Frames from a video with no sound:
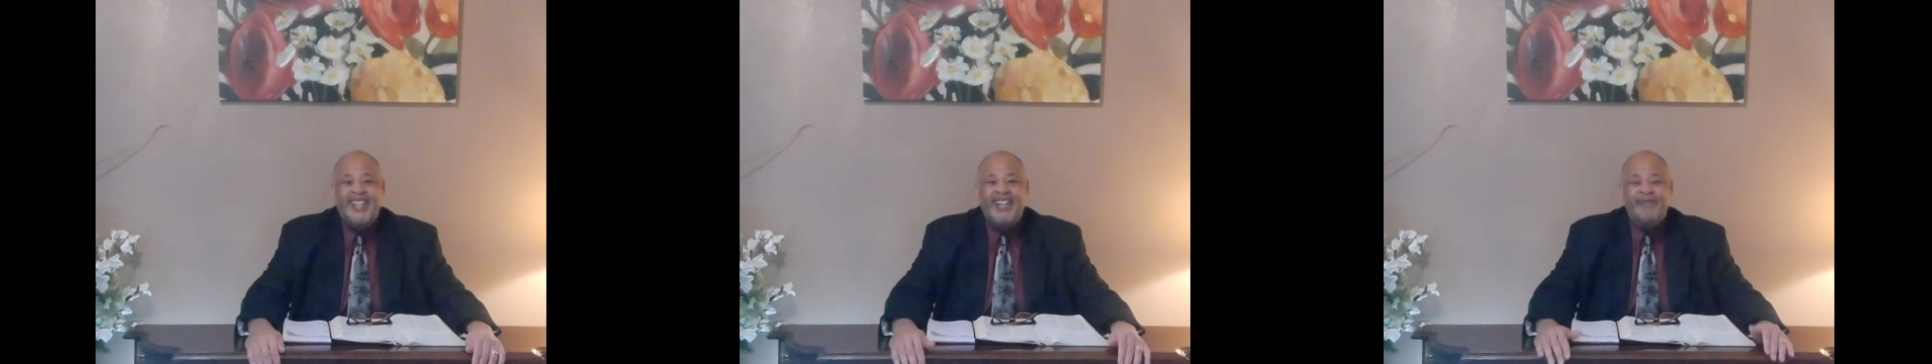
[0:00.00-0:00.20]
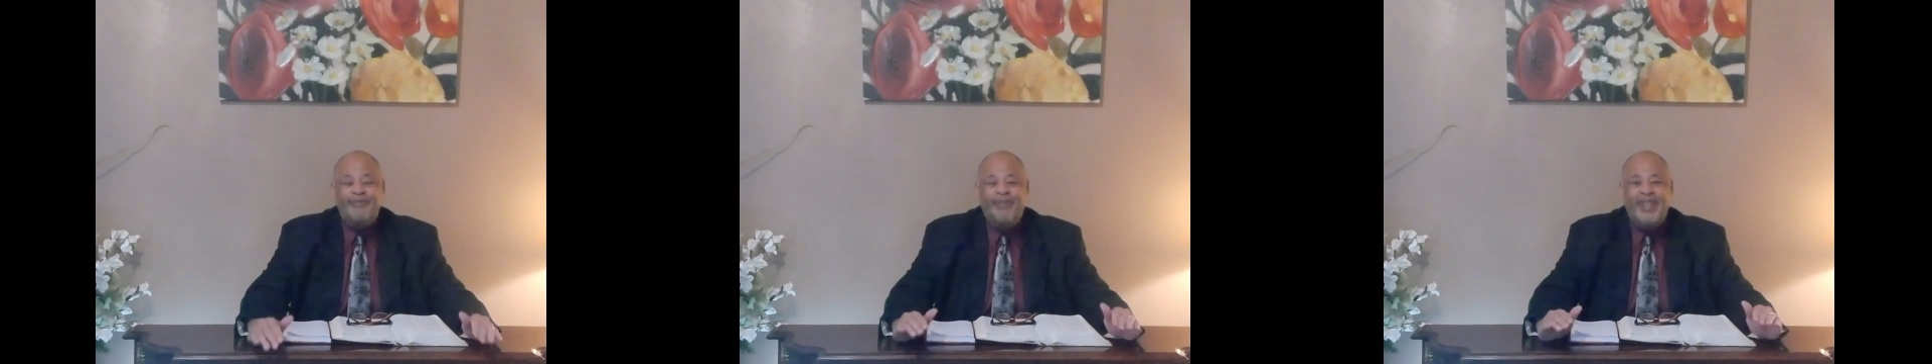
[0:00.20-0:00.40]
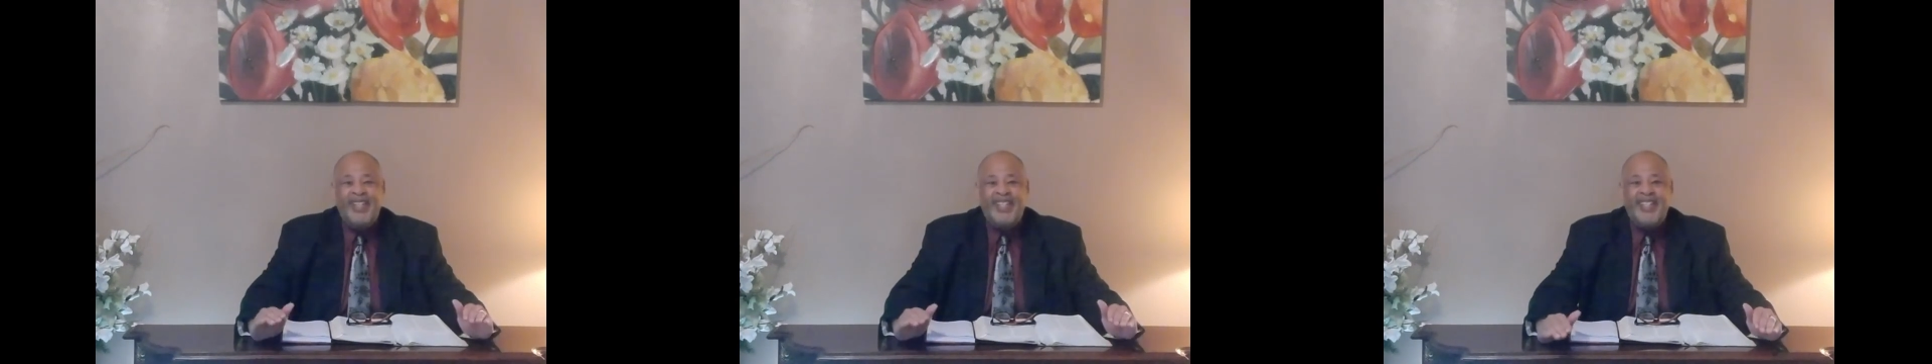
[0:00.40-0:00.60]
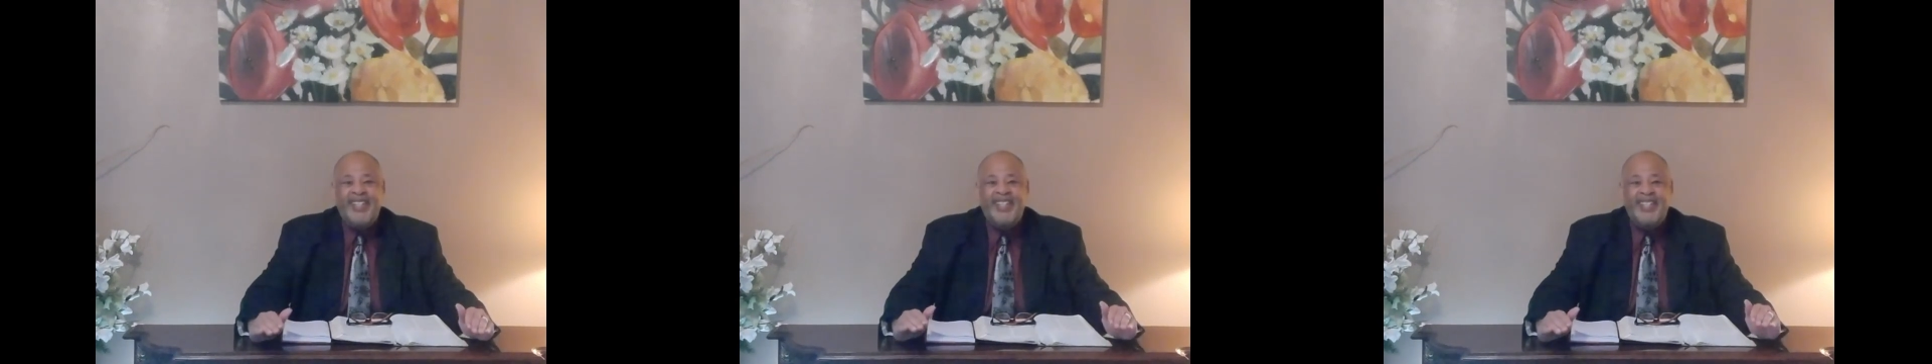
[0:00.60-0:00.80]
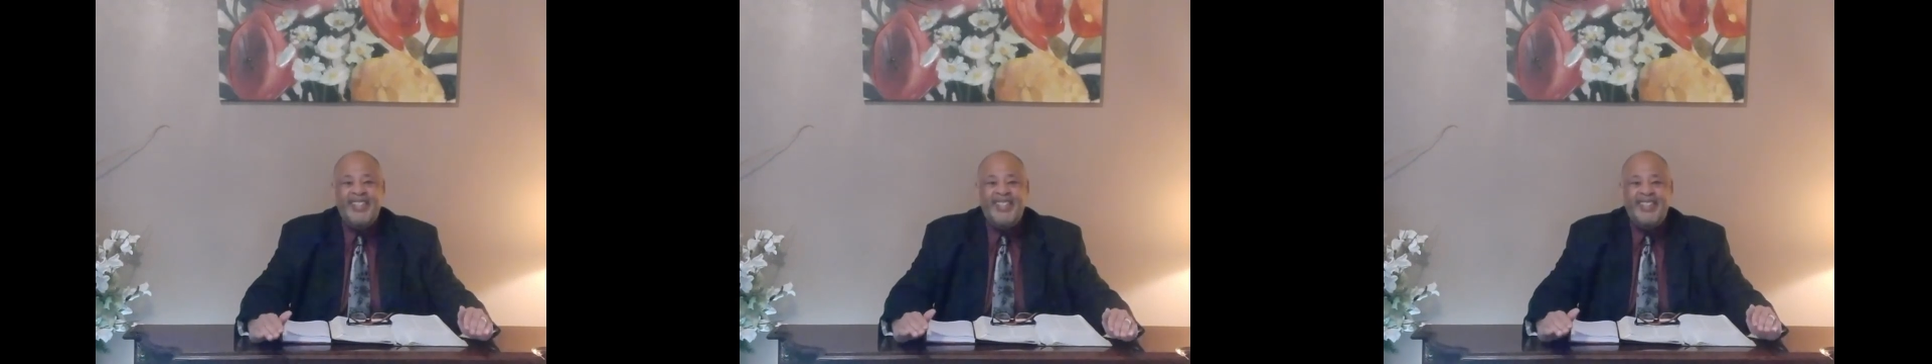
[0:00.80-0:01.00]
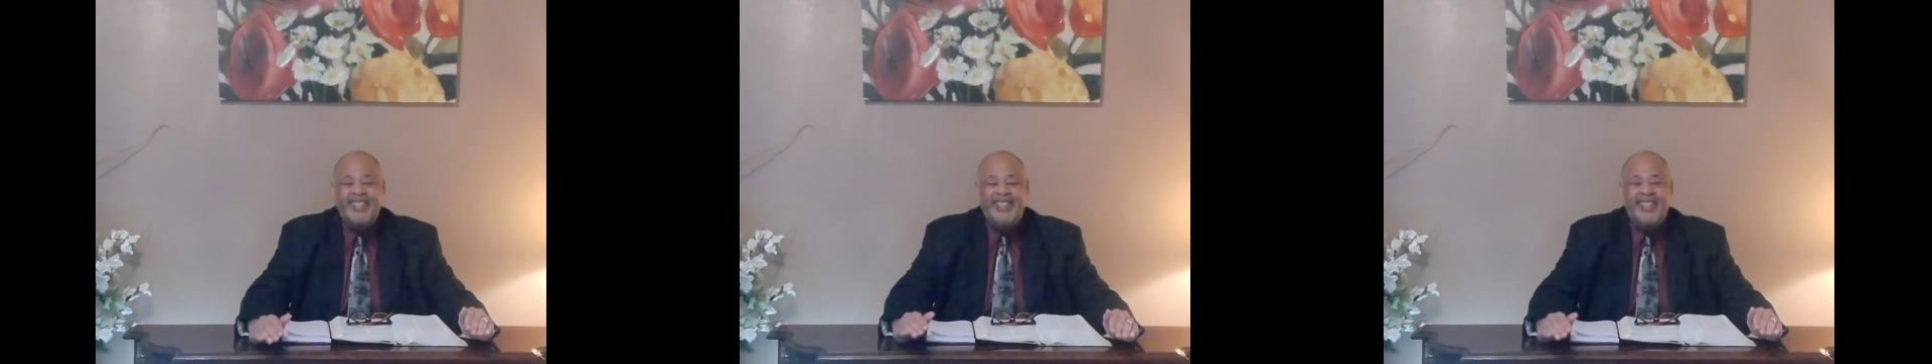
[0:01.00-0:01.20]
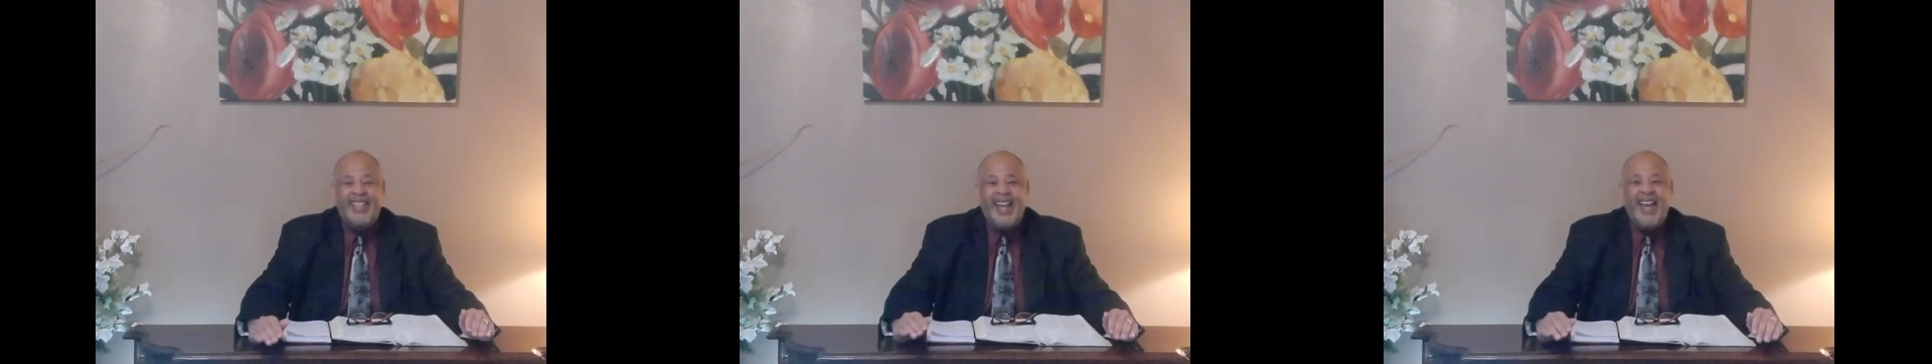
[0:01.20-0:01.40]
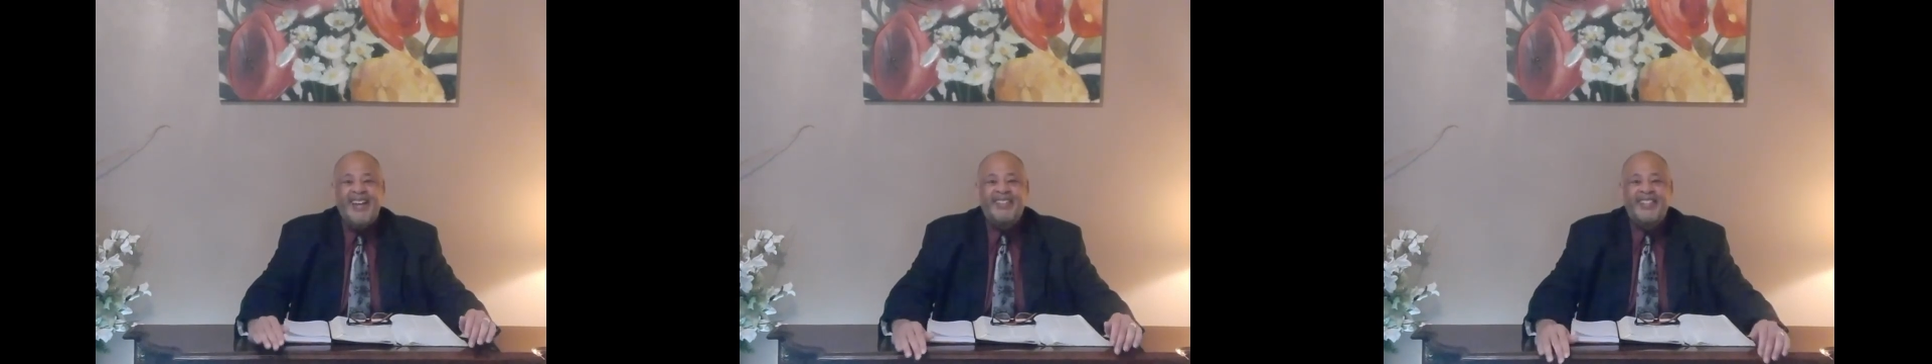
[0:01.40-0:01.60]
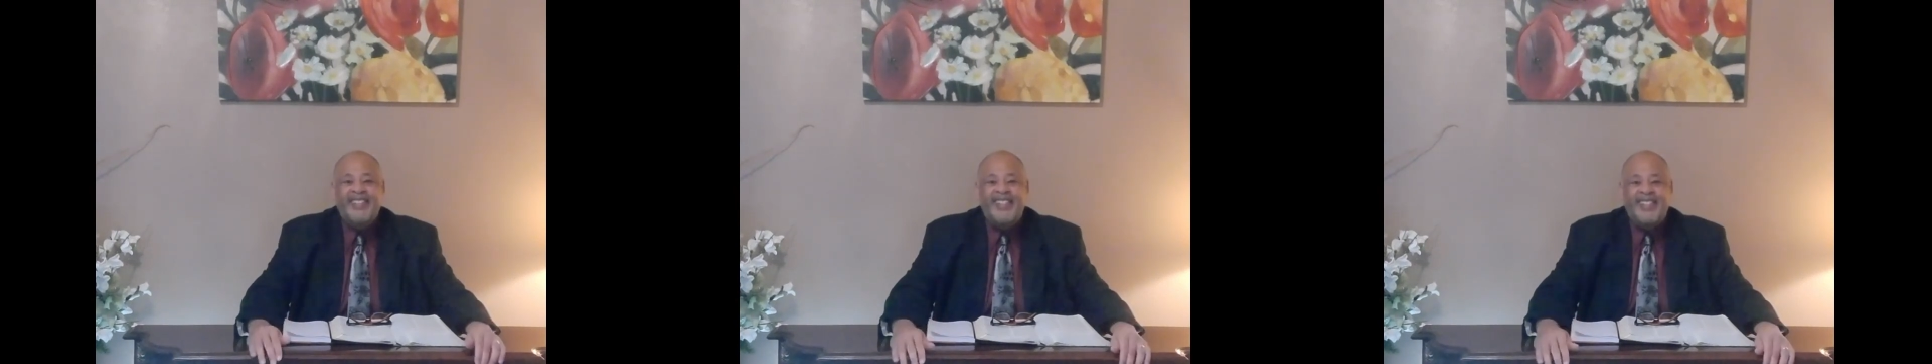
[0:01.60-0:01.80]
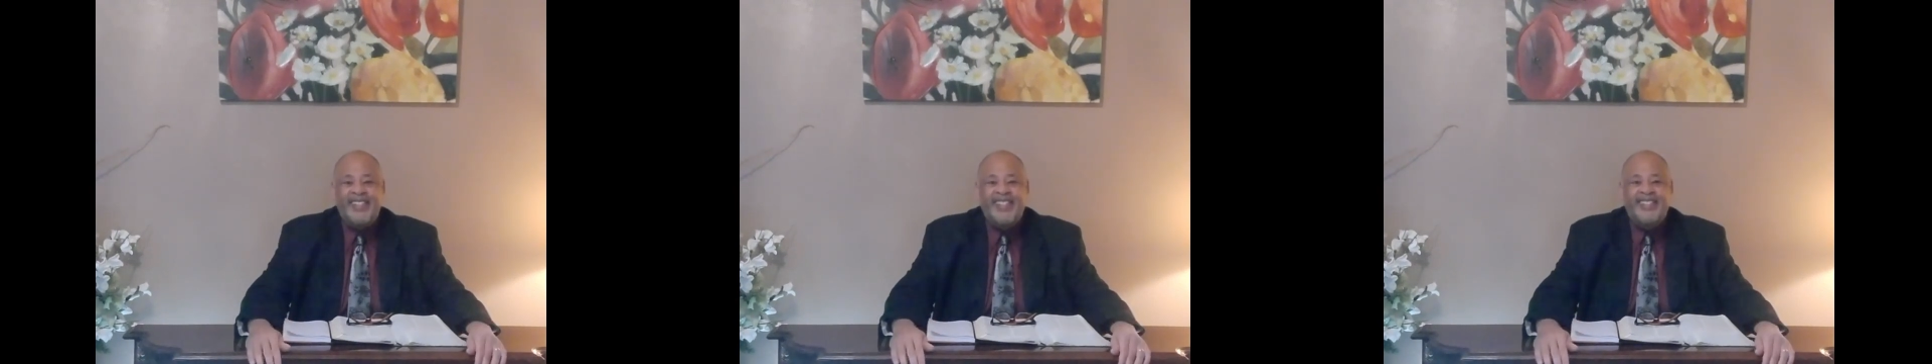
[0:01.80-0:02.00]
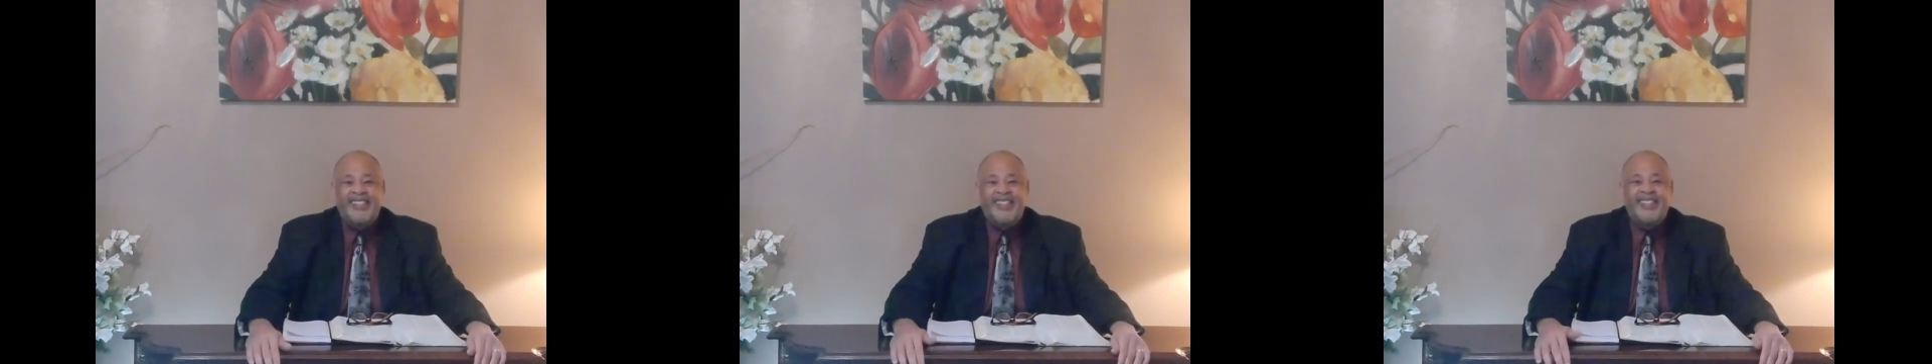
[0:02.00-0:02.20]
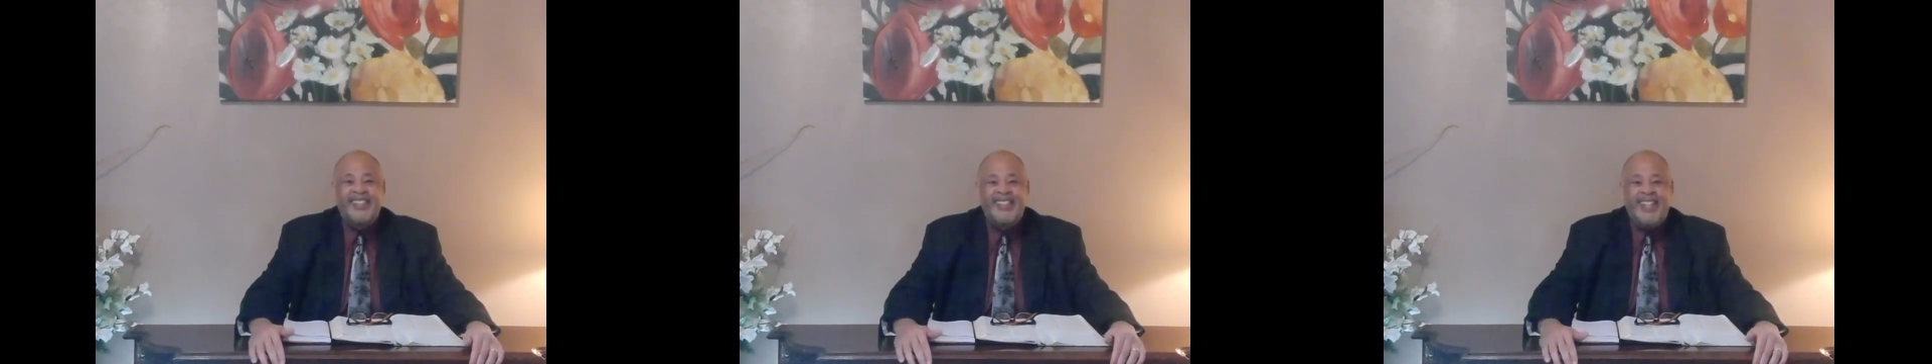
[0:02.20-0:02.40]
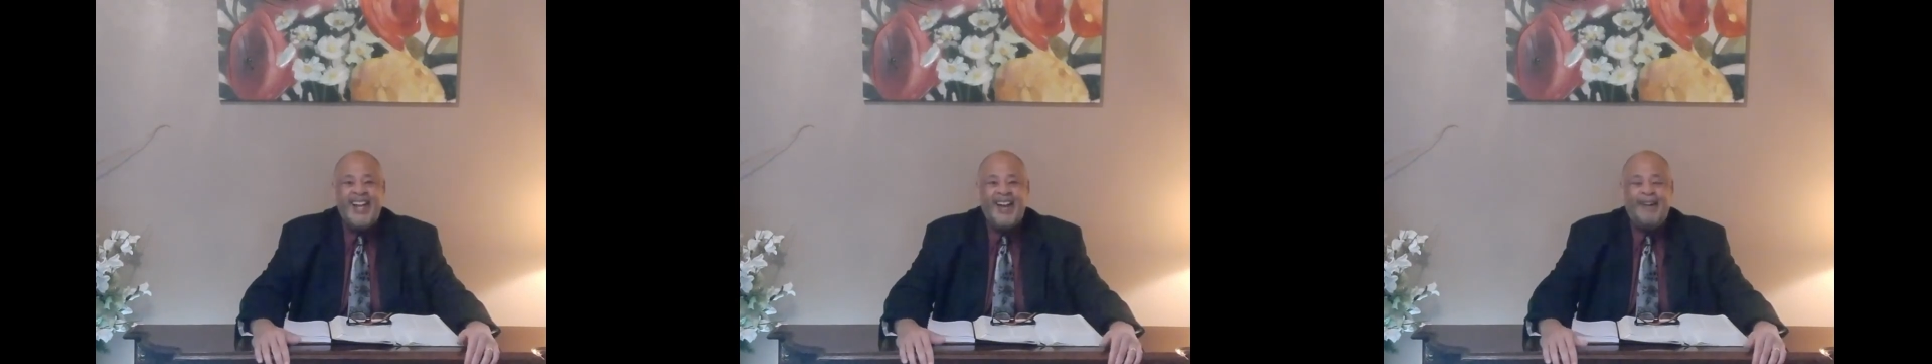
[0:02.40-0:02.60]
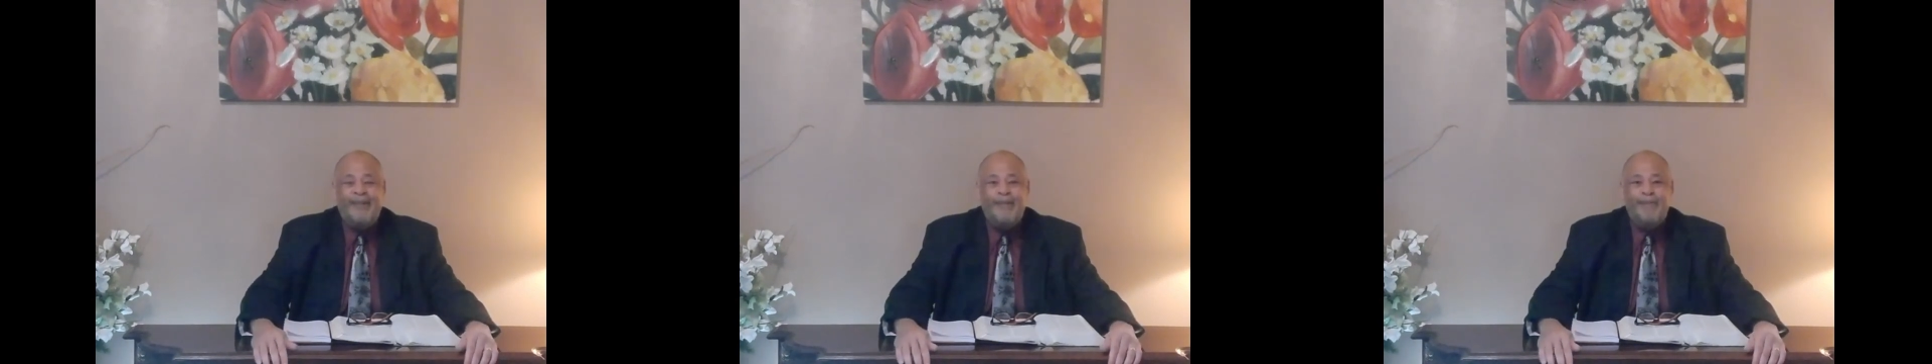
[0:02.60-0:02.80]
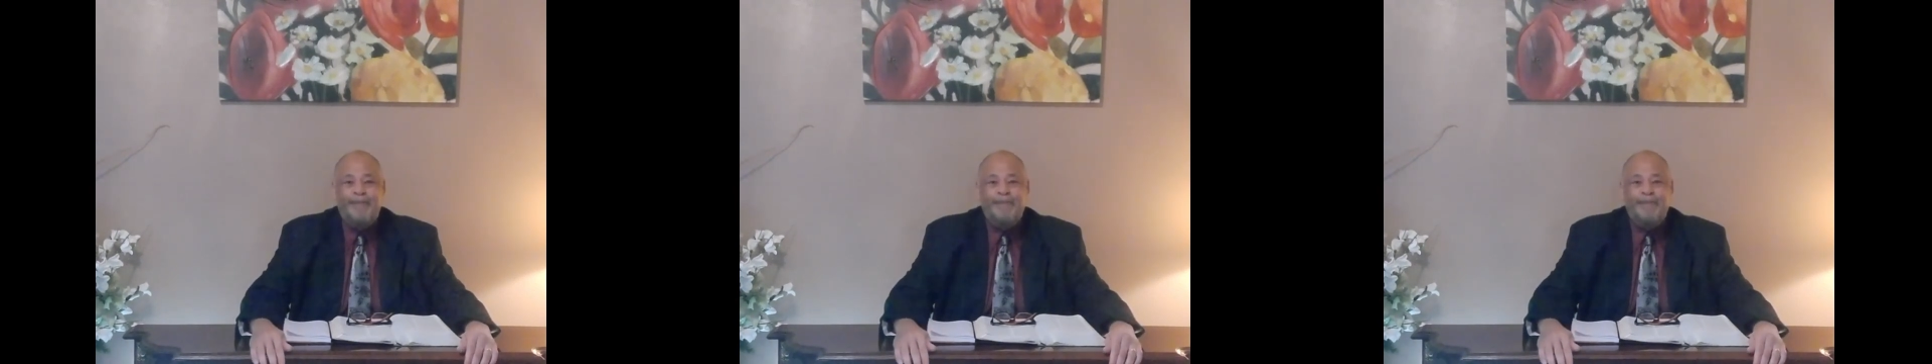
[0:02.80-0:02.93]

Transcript: of me handling this now?